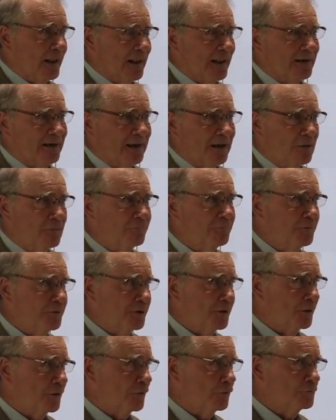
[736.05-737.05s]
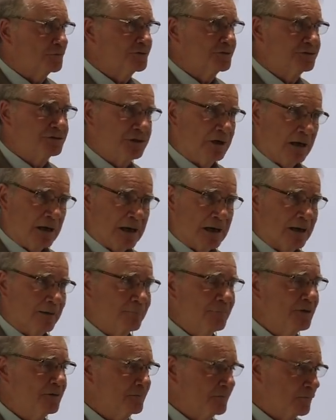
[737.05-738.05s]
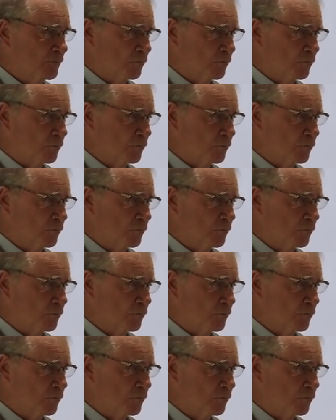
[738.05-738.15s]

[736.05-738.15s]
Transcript: And AlphaGo's job